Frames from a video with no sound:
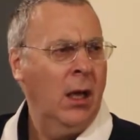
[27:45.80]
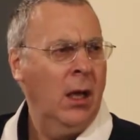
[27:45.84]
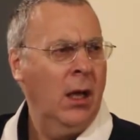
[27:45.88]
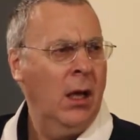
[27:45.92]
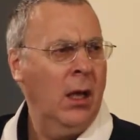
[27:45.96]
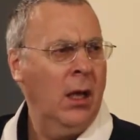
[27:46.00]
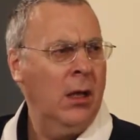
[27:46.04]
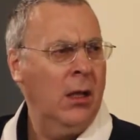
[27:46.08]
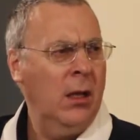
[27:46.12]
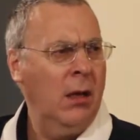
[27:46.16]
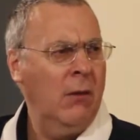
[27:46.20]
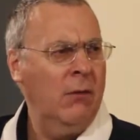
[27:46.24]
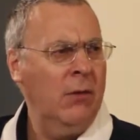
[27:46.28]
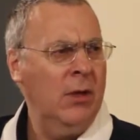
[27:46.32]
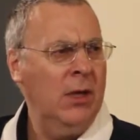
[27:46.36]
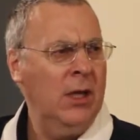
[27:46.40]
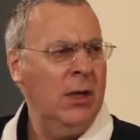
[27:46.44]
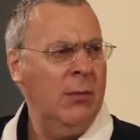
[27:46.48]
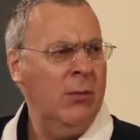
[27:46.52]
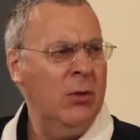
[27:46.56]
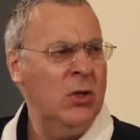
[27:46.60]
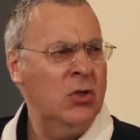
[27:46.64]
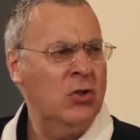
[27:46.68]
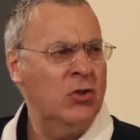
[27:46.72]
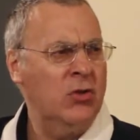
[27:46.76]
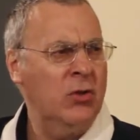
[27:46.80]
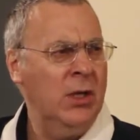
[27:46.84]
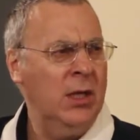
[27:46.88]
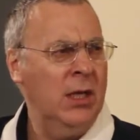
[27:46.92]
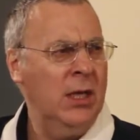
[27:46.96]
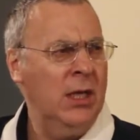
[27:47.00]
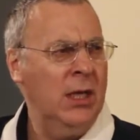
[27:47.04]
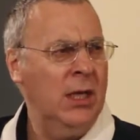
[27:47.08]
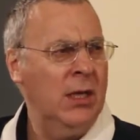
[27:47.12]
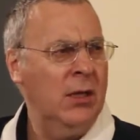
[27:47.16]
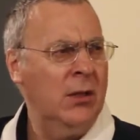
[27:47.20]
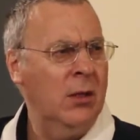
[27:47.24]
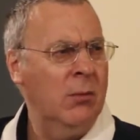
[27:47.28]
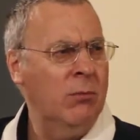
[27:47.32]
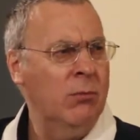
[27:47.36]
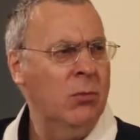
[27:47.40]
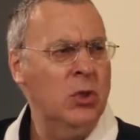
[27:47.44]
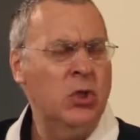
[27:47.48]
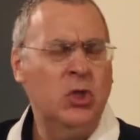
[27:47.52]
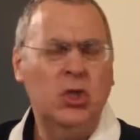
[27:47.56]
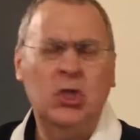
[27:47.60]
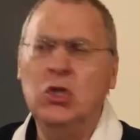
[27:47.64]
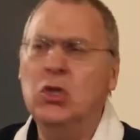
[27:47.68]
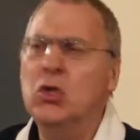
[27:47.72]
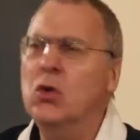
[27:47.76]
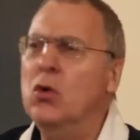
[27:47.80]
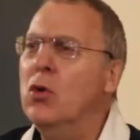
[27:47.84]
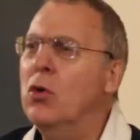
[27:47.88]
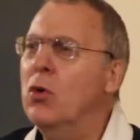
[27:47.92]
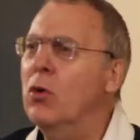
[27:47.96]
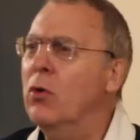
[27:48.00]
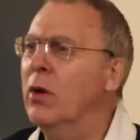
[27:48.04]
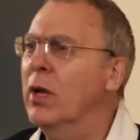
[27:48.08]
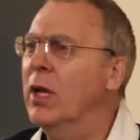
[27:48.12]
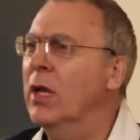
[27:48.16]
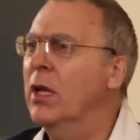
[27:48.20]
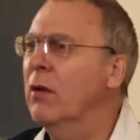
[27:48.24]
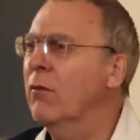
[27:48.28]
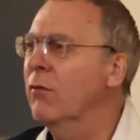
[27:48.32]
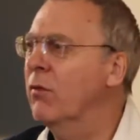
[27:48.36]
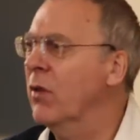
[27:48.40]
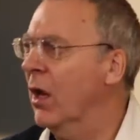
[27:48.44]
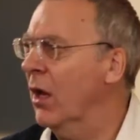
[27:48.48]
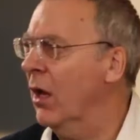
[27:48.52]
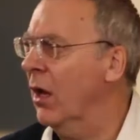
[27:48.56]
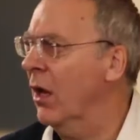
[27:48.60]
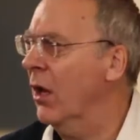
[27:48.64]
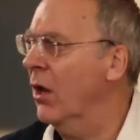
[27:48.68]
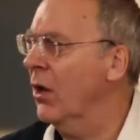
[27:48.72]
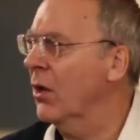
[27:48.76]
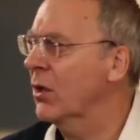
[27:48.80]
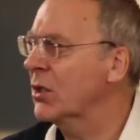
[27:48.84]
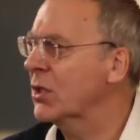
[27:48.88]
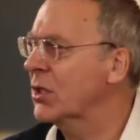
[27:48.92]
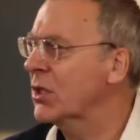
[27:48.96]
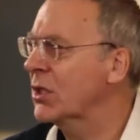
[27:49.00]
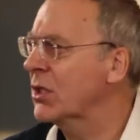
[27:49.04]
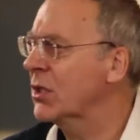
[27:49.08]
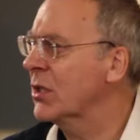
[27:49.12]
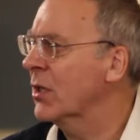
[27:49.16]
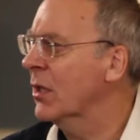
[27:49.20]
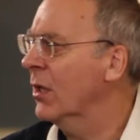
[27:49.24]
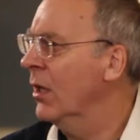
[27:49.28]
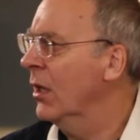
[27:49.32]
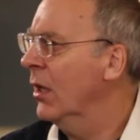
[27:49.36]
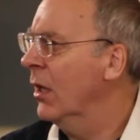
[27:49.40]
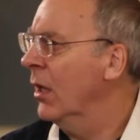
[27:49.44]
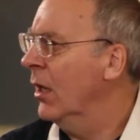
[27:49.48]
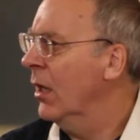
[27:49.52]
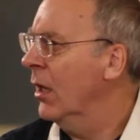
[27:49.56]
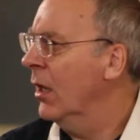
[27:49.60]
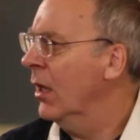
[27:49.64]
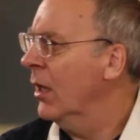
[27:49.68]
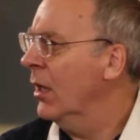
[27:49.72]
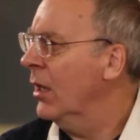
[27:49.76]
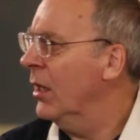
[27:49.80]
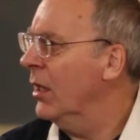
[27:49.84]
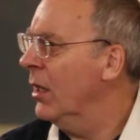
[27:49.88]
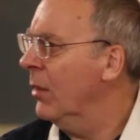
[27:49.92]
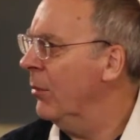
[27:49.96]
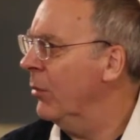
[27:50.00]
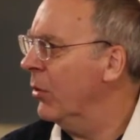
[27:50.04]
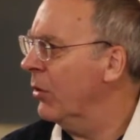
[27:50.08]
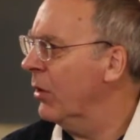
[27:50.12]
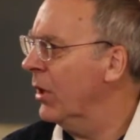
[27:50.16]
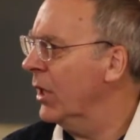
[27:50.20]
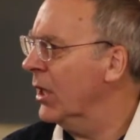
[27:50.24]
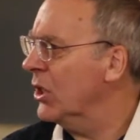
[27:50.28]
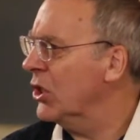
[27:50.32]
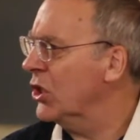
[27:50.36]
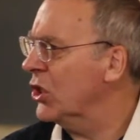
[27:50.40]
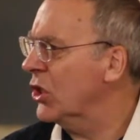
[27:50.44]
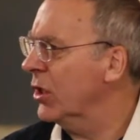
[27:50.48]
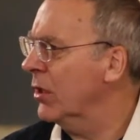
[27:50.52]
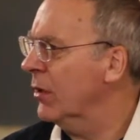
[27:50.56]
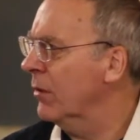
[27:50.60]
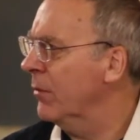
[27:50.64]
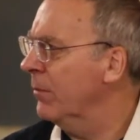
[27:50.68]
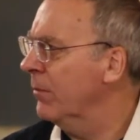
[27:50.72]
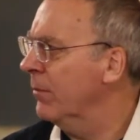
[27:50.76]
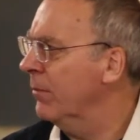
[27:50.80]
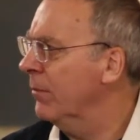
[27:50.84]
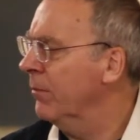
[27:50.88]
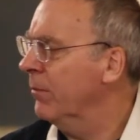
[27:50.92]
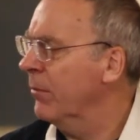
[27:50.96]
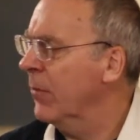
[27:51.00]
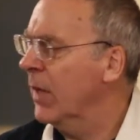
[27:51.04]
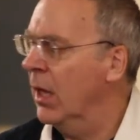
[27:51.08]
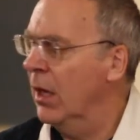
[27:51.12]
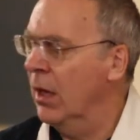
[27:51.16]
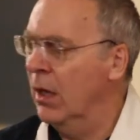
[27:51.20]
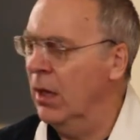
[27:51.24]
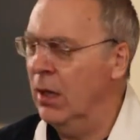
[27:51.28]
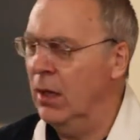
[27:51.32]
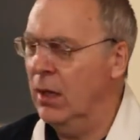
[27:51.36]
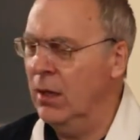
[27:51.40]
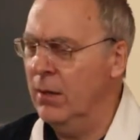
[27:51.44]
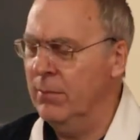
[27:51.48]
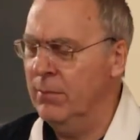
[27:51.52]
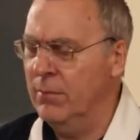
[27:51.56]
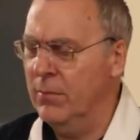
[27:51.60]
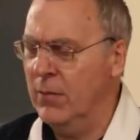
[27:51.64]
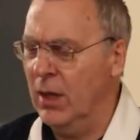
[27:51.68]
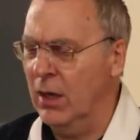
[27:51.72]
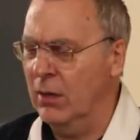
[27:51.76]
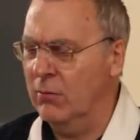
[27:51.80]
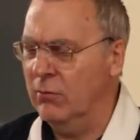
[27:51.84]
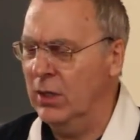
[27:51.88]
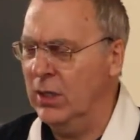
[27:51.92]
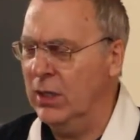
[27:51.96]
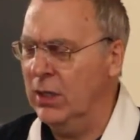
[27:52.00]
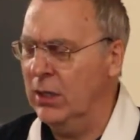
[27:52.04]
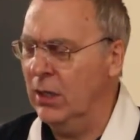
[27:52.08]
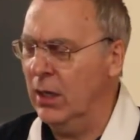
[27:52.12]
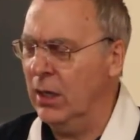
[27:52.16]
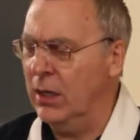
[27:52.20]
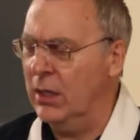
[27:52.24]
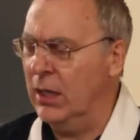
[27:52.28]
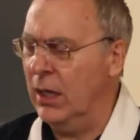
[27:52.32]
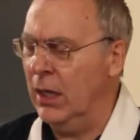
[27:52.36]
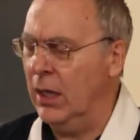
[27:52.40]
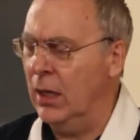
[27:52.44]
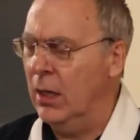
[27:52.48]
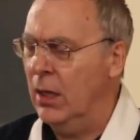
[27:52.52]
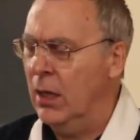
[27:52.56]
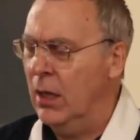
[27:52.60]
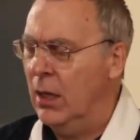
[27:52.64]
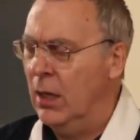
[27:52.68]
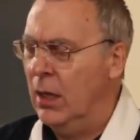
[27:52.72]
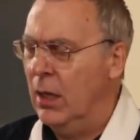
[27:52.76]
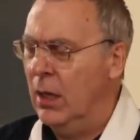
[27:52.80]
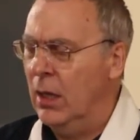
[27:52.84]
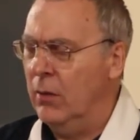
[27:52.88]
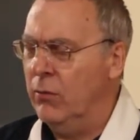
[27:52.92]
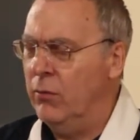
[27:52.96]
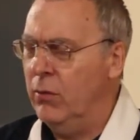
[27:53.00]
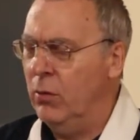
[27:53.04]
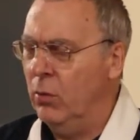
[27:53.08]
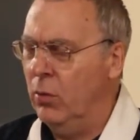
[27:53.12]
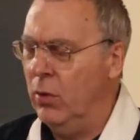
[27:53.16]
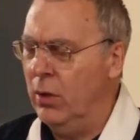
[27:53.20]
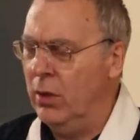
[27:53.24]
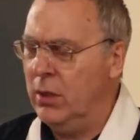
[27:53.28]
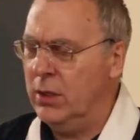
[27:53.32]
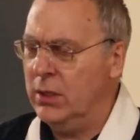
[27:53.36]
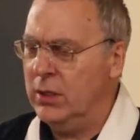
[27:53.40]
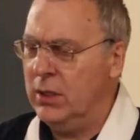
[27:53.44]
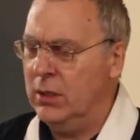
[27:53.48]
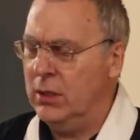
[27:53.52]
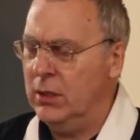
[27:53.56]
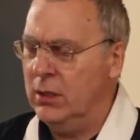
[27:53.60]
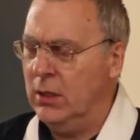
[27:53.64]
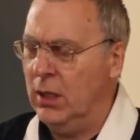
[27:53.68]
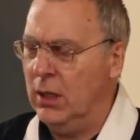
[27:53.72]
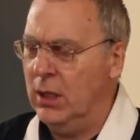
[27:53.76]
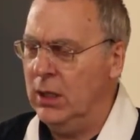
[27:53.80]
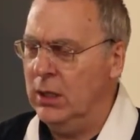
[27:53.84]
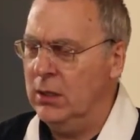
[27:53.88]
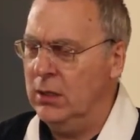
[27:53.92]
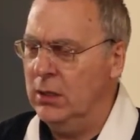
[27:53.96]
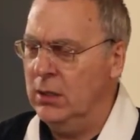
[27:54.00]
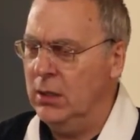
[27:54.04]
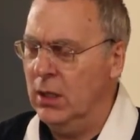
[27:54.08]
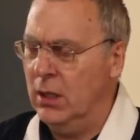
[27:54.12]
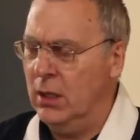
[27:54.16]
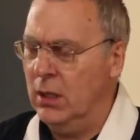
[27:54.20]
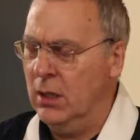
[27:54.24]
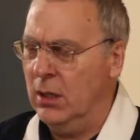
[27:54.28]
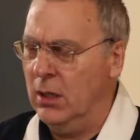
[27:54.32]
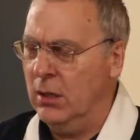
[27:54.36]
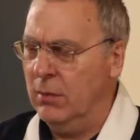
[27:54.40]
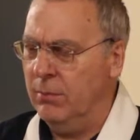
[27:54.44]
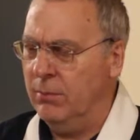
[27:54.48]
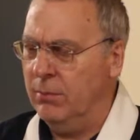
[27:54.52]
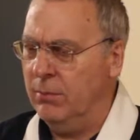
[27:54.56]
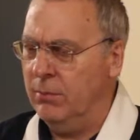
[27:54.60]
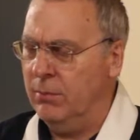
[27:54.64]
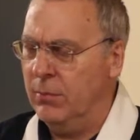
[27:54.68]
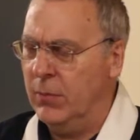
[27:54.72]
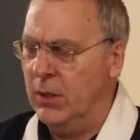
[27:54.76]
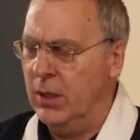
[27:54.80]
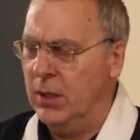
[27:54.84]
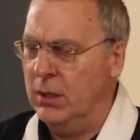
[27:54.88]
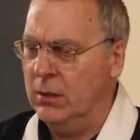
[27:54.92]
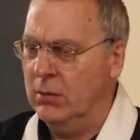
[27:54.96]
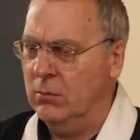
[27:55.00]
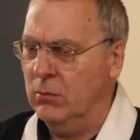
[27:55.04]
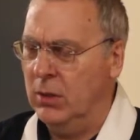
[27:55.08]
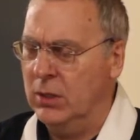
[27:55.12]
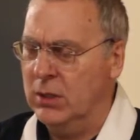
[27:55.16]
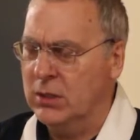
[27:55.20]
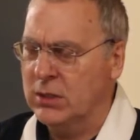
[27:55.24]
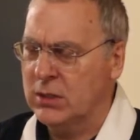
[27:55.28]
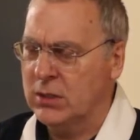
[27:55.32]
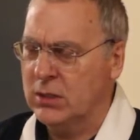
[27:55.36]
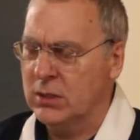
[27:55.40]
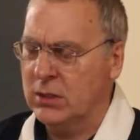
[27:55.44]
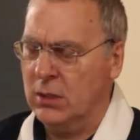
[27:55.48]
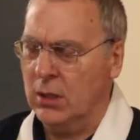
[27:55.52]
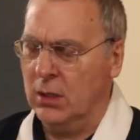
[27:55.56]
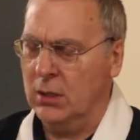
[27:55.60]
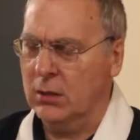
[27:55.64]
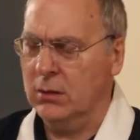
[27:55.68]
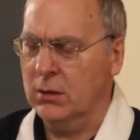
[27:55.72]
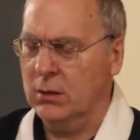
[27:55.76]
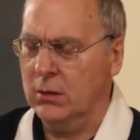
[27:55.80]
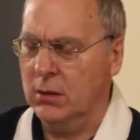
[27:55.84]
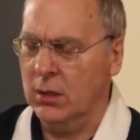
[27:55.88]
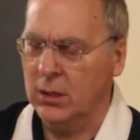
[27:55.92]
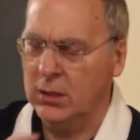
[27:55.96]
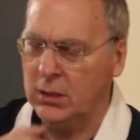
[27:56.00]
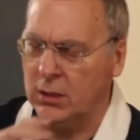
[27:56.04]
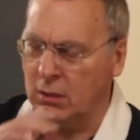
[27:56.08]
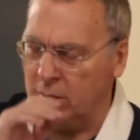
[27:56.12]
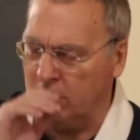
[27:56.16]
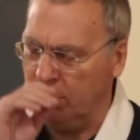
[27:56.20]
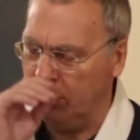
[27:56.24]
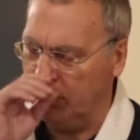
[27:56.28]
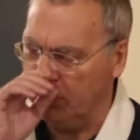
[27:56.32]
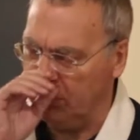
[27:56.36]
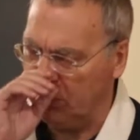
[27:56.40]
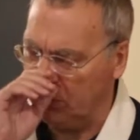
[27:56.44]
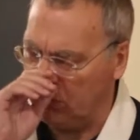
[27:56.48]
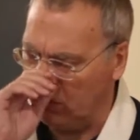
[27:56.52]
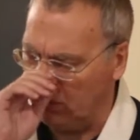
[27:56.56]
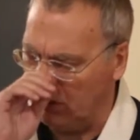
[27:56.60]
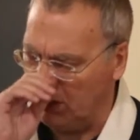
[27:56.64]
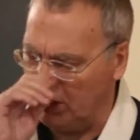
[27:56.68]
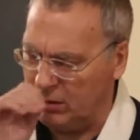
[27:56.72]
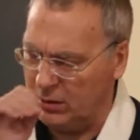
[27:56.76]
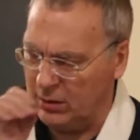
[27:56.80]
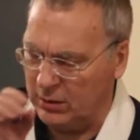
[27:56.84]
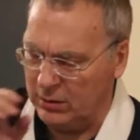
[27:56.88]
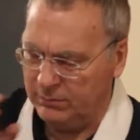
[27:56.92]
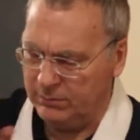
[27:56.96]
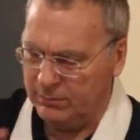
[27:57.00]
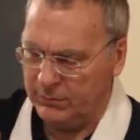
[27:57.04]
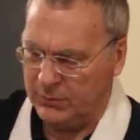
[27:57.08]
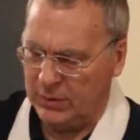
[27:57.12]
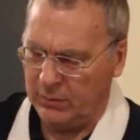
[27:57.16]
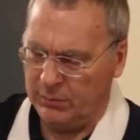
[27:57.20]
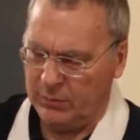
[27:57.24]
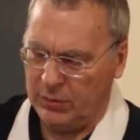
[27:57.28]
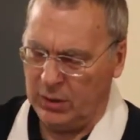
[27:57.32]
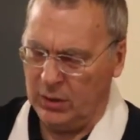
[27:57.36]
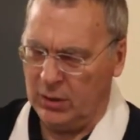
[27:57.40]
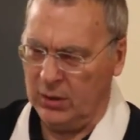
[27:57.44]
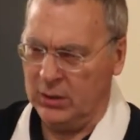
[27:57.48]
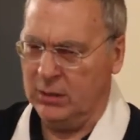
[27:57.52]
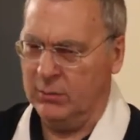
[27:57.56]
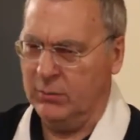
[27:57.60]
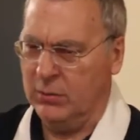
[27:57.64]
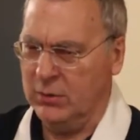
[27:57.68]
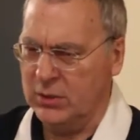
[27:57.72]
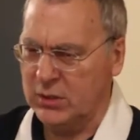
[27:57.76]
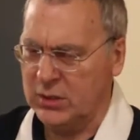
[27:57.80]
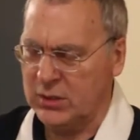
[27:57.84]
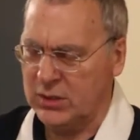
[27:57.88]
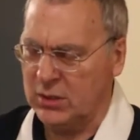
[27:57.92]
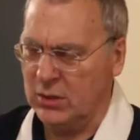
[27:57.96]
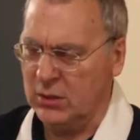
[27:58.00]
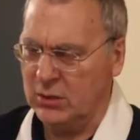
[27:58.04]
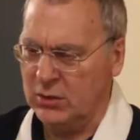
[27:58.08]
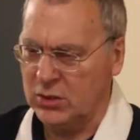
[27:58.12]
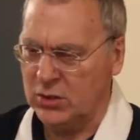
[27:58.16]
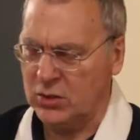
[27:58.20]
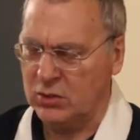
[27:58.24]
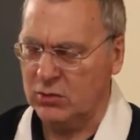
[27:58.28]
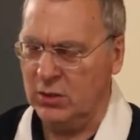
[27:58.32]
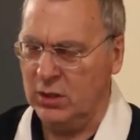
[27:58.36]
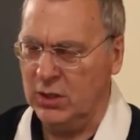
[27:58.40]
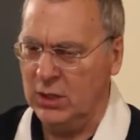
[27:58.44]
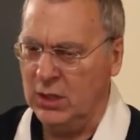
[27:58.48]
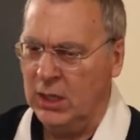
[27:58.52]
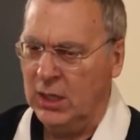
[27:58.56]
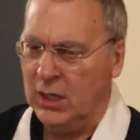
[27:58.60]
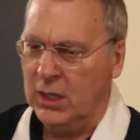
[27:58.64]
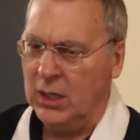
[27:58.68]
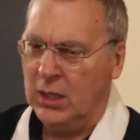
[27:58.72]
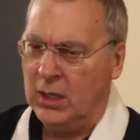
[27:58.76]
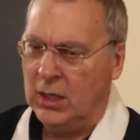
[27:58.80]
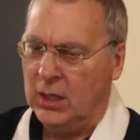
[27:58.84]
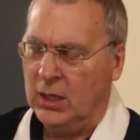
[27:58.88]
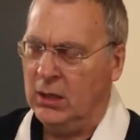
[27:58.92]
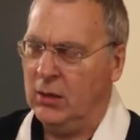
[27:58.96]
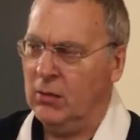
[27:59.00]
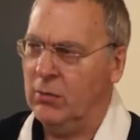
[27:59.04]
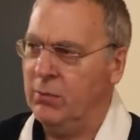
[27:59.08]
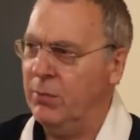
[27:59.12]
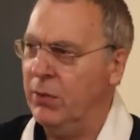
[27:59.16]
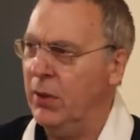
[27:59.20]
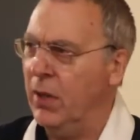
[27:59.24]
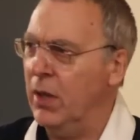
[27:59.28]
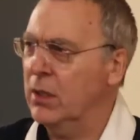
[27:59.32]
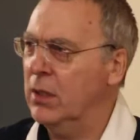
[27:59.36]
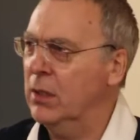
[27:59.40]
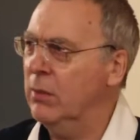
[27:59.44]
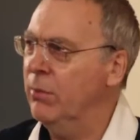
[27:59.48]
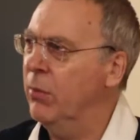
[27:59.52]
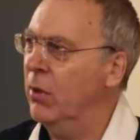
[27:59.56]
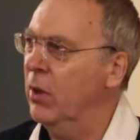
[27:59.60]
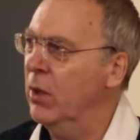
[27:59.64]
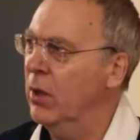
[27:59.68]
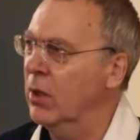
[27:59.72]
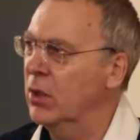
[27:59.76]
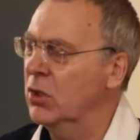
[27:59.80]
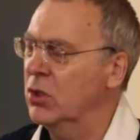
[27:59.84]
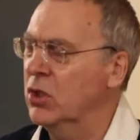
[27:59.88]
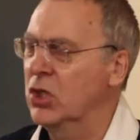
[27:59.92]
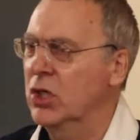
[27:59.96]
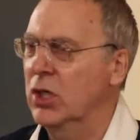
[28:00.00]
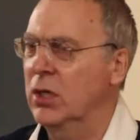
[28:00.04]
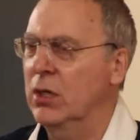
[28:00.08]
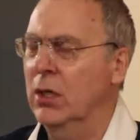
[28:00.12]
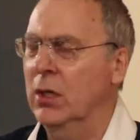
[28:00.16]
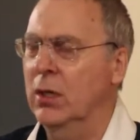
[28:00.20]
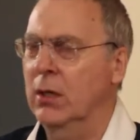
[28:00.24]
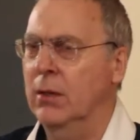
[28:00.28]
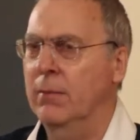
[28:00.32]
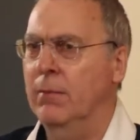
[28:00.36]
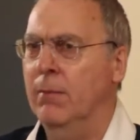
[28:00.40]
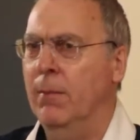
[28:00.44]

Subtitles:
imagery here, the maturing of the heart's liberation. I really like that. And the word I can't remember quite the Pali, but the Sanskrit is Paripachana.